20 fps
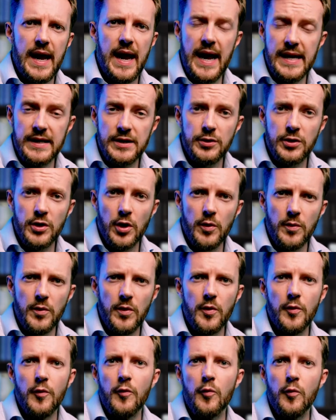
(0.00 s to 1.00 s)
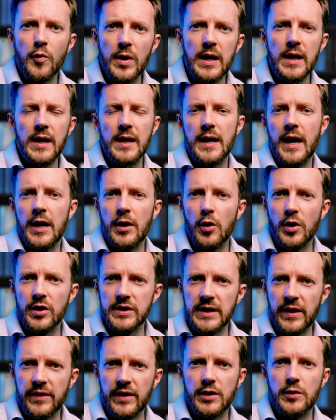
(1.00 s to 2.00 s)
As you know, we and all
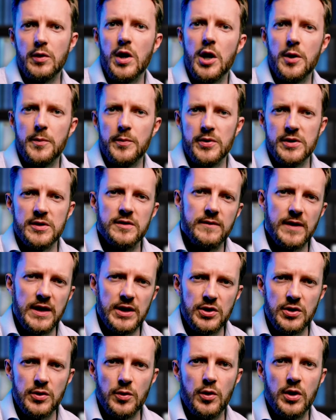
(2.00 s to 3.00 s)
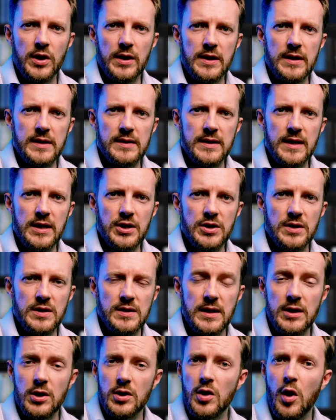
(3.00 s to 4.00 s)
the other cryopreservation
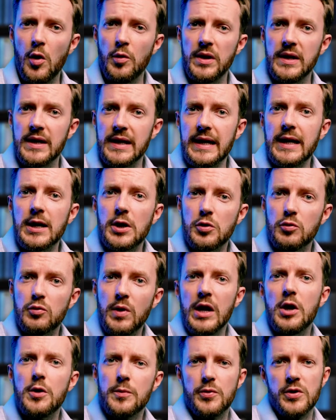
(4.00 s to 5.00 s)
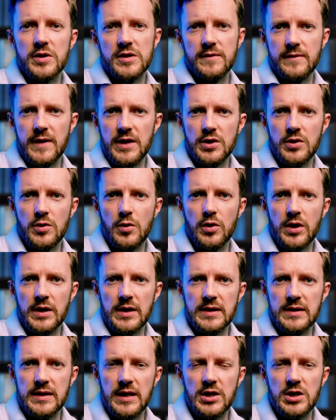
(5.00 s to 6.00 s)
organizations, and not only the cryopreservation
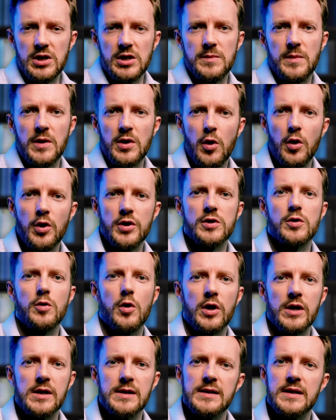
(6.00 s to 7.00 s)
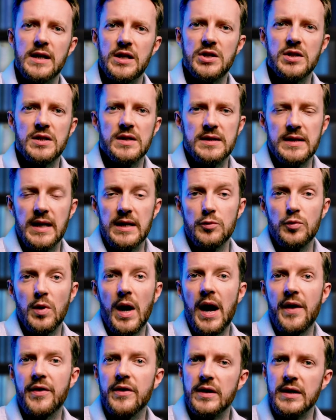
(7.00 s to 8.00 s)
organizations, but also organizations that do
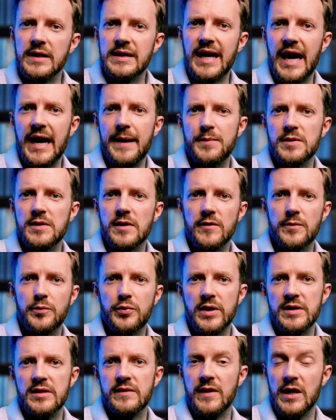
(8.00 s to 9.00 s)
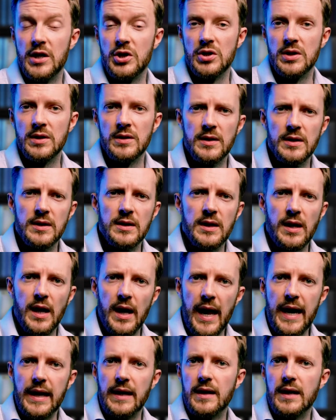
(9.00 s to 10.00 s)
other types of preservation,
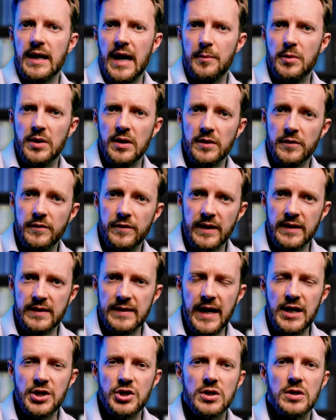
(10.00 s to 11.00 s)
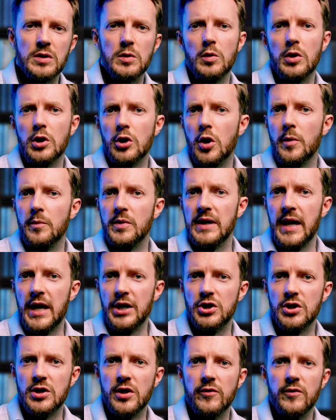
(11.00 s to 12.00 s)
like chemical fixation or a
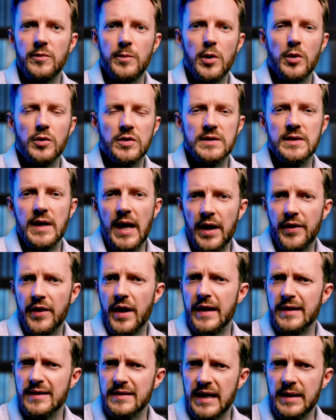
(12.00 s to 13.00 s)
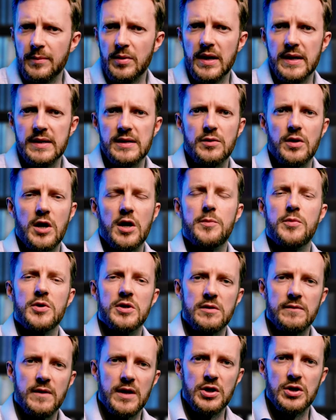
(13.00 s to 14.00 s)
combination of both aldehyde stabilized
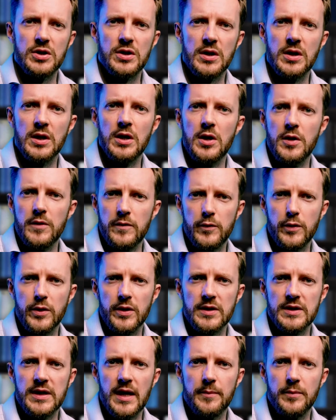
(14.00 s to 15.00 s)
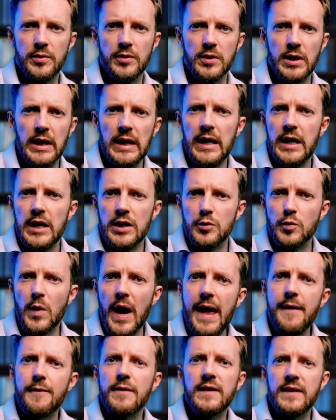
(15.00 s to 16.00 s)
cryopreservation, for example, do
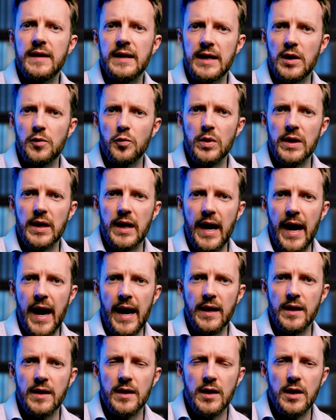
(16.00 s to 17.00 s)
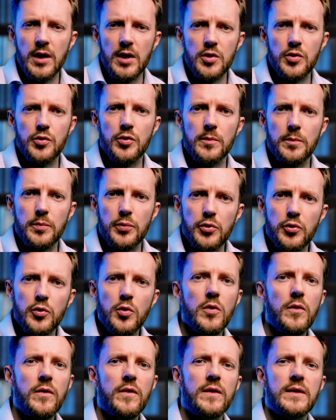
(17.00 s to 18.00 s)
everything that we can to
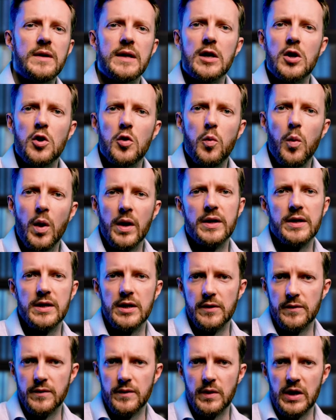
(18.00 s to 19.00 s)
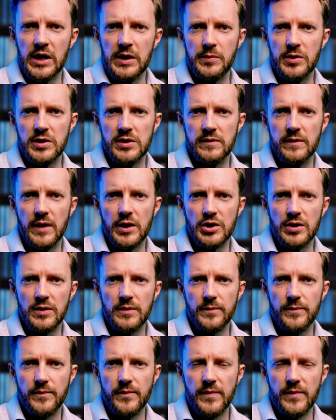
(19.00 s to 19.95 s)
improve the quality of cryopreservation.